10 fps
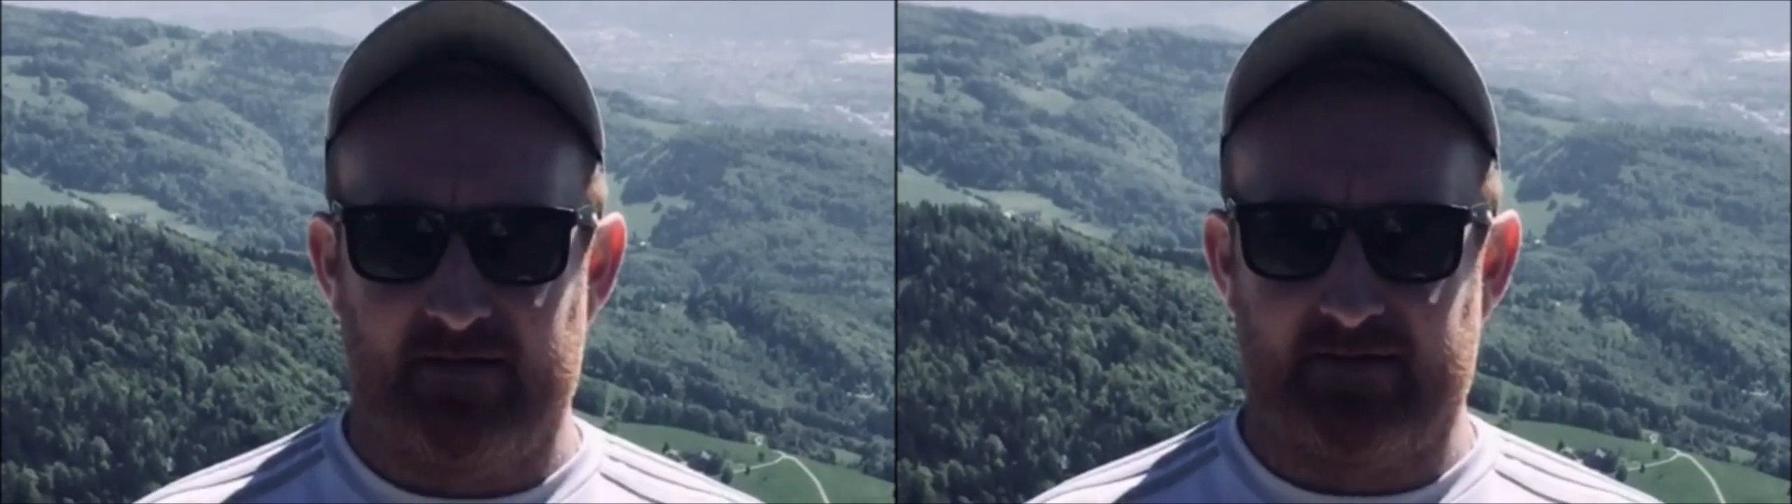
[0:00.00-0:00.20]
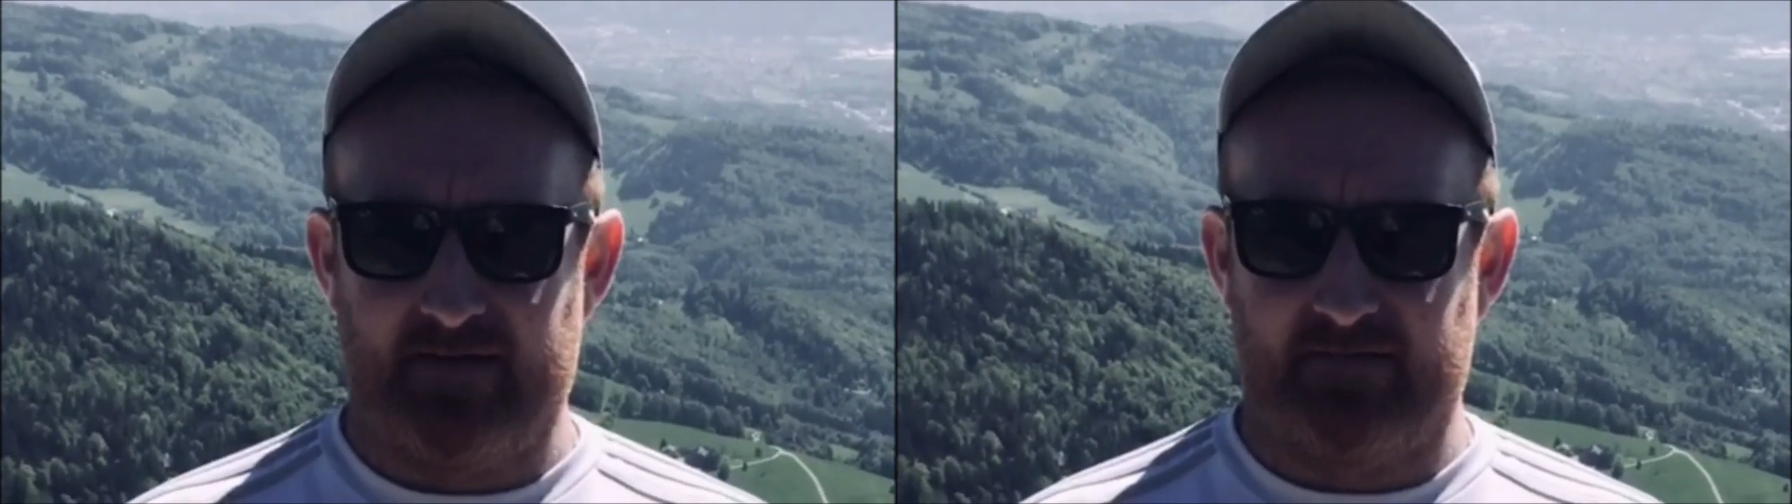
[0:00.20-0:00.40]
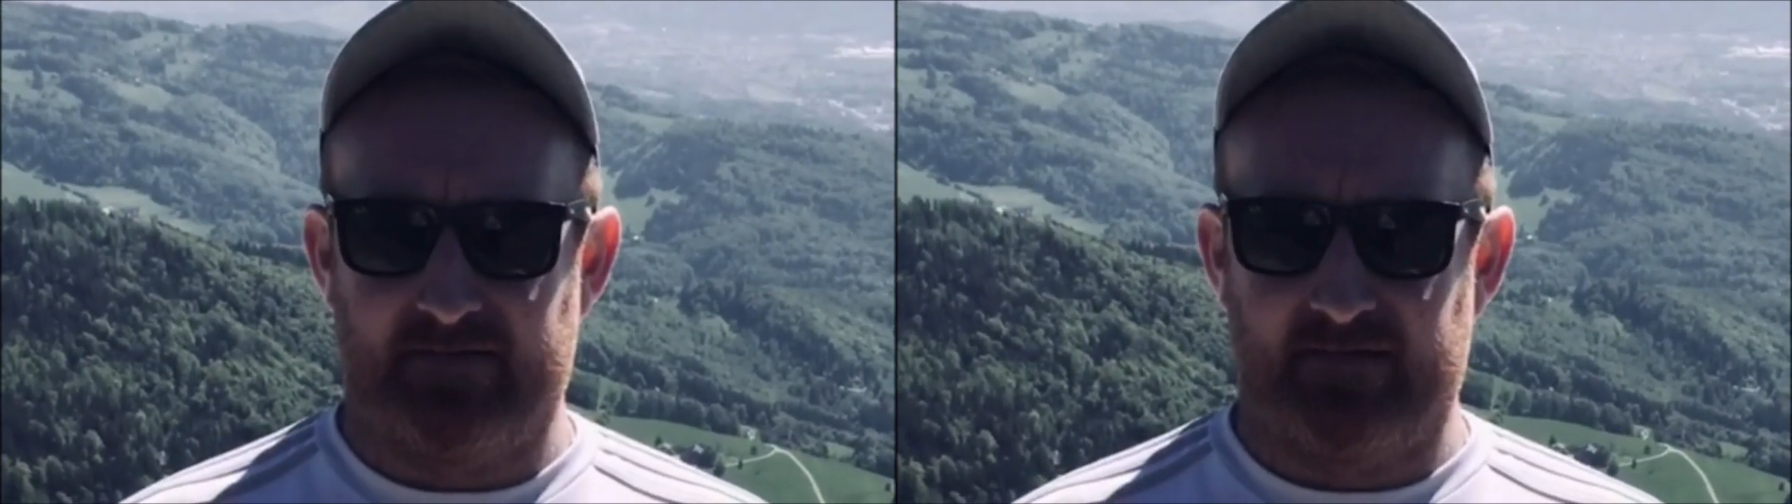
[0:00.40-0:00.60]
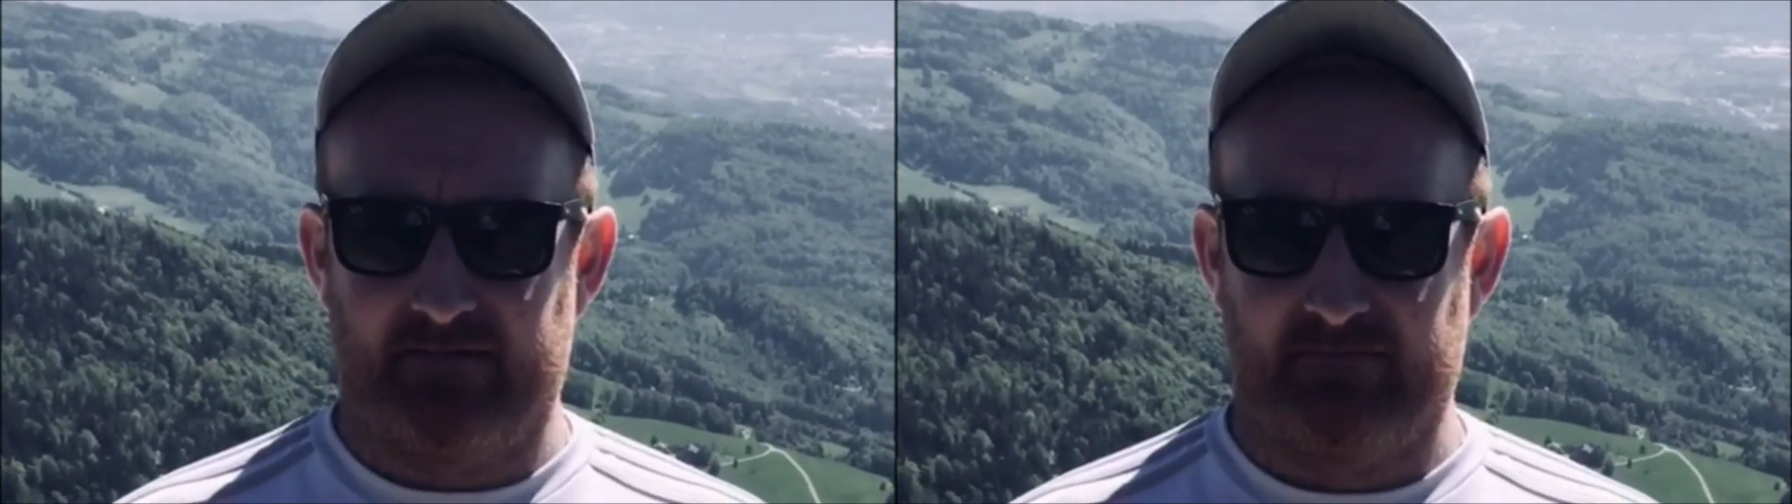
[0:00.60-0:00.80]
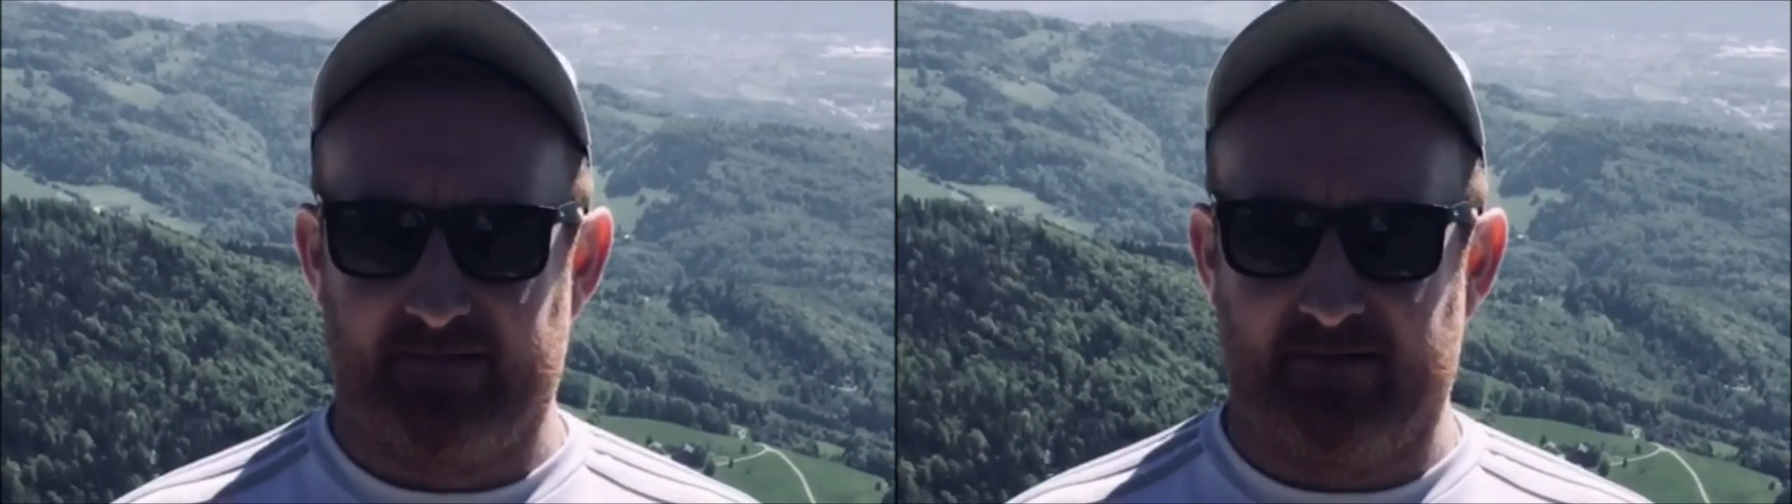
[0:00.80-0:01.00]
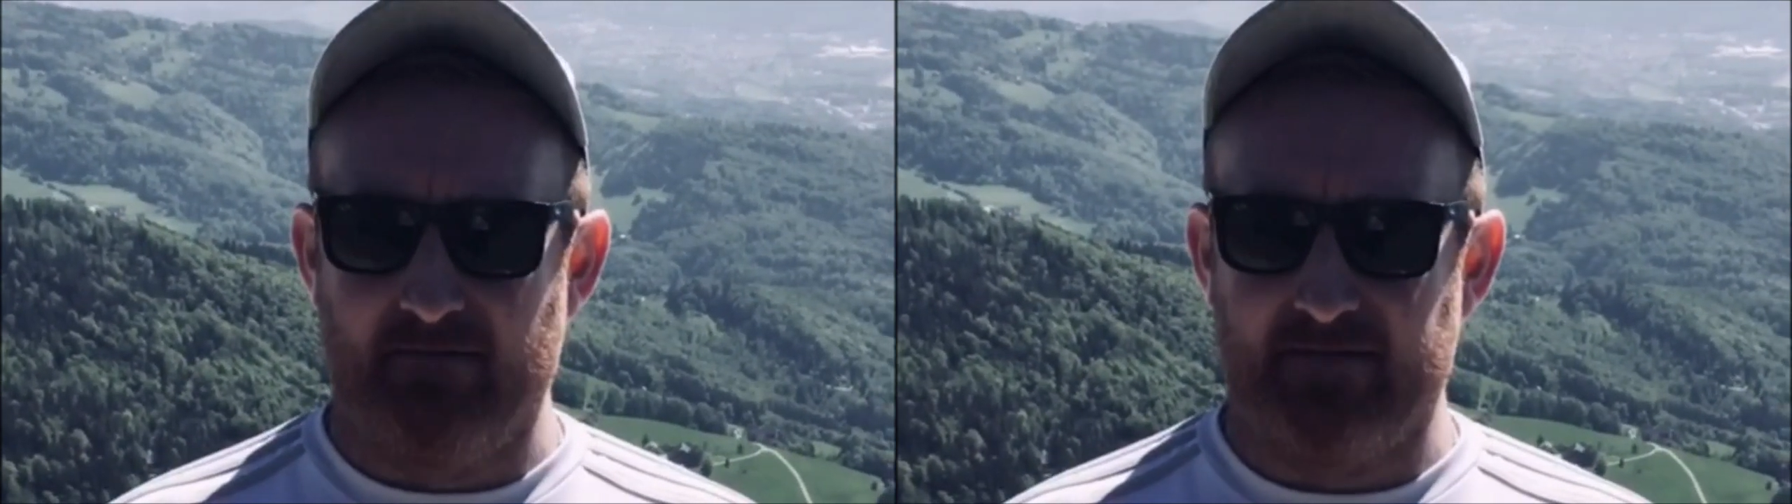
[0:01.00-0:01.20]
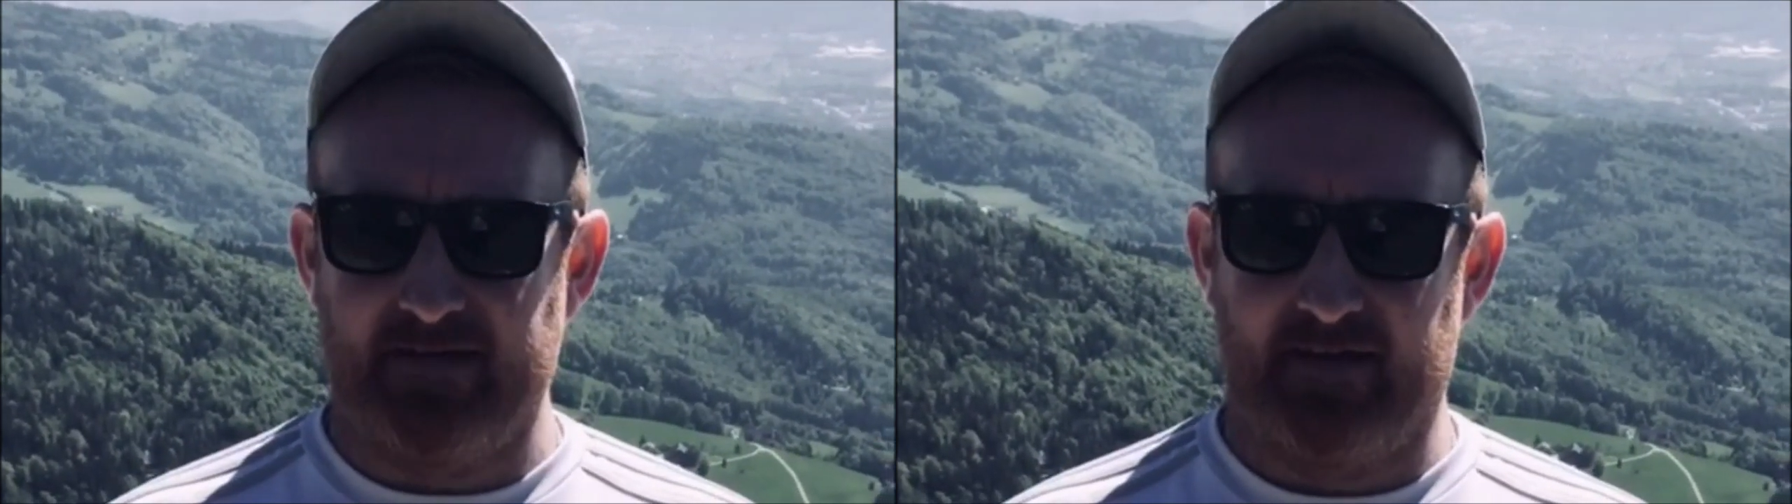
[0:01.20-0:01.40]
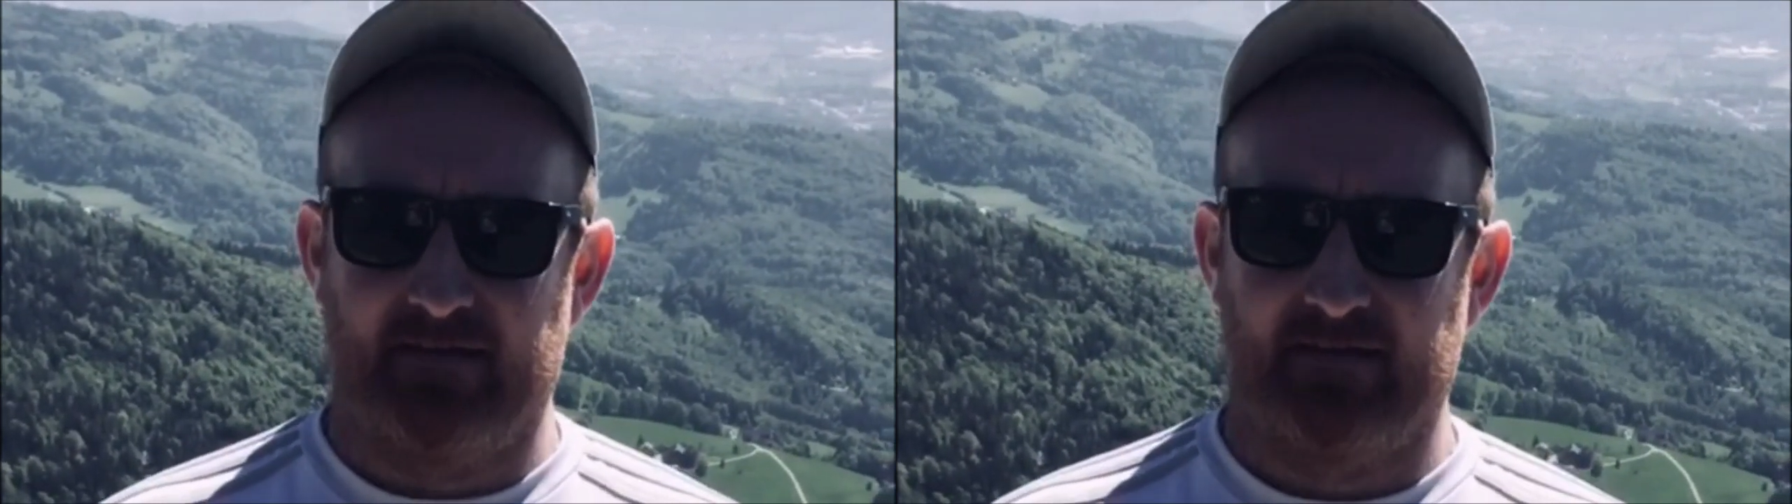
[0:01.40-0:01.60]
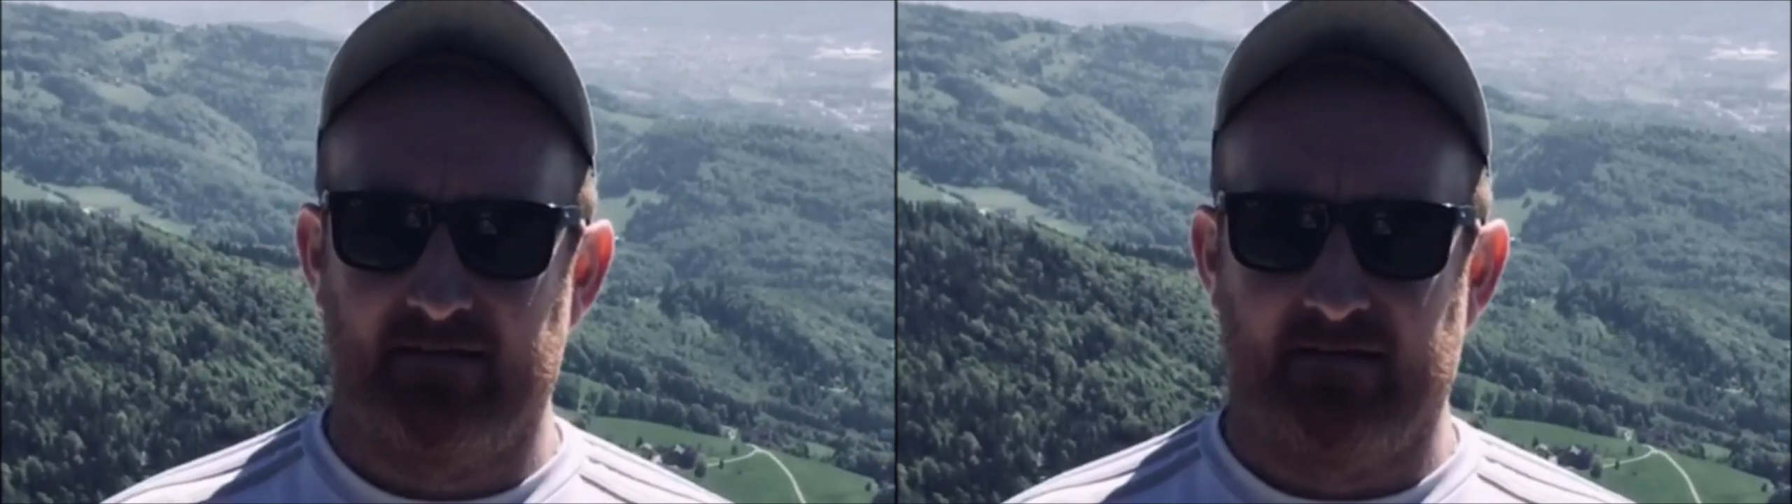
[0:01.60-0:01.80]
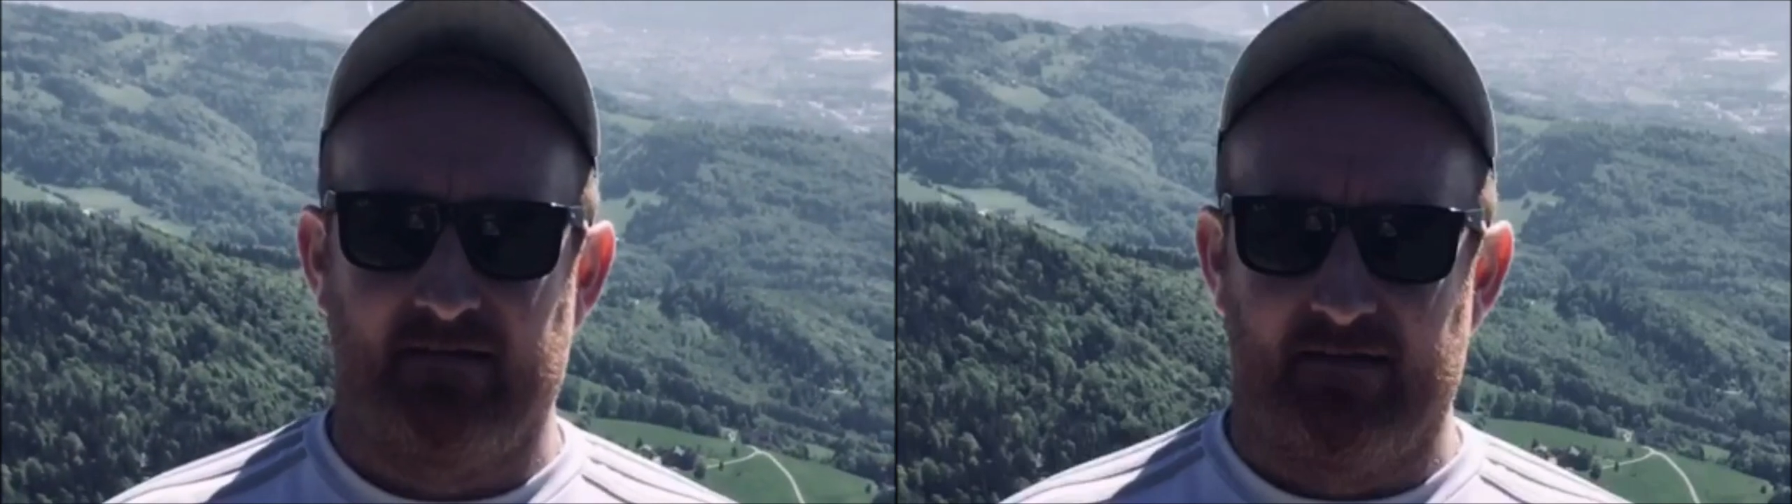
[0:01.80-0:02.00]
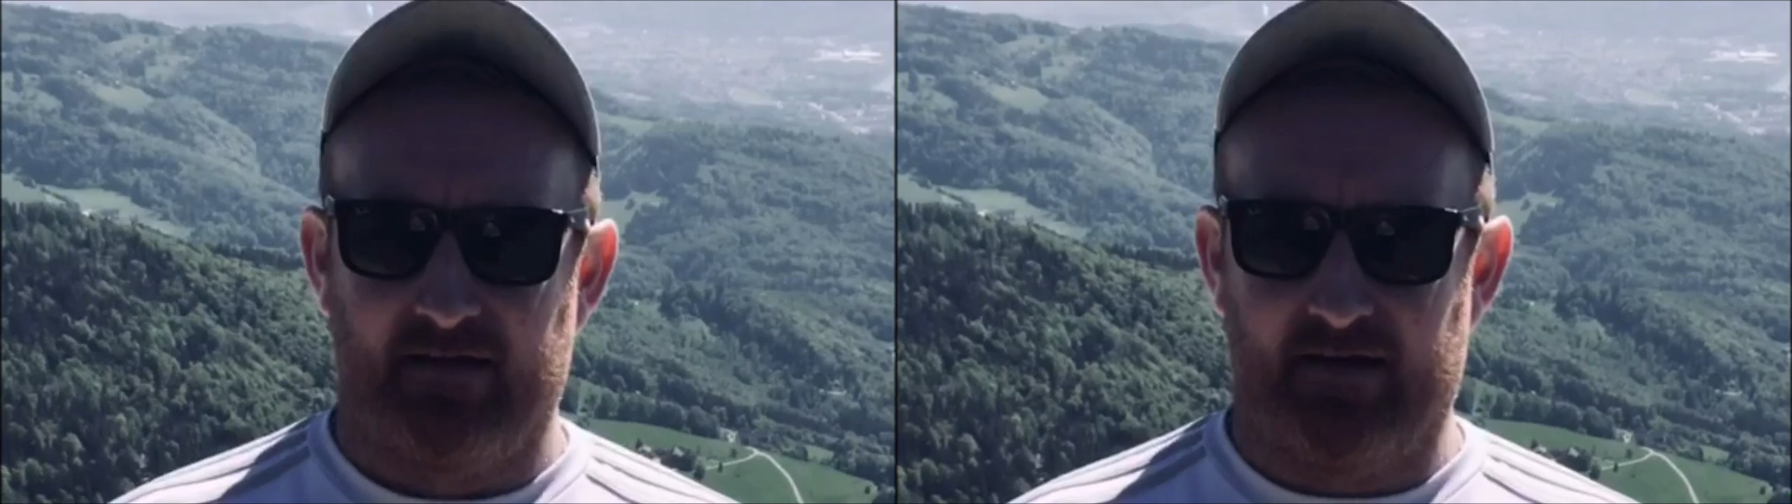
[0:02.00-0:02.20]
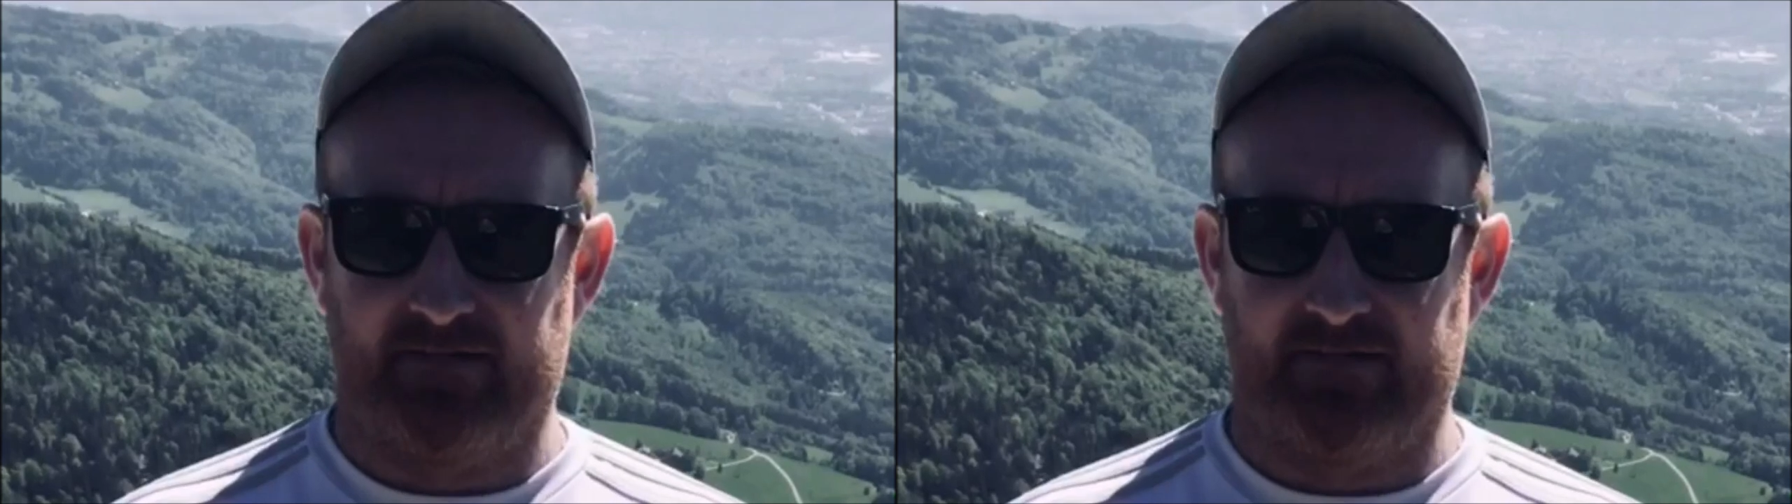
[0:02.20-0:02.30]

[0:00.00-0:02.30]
He says, what's wrong with you?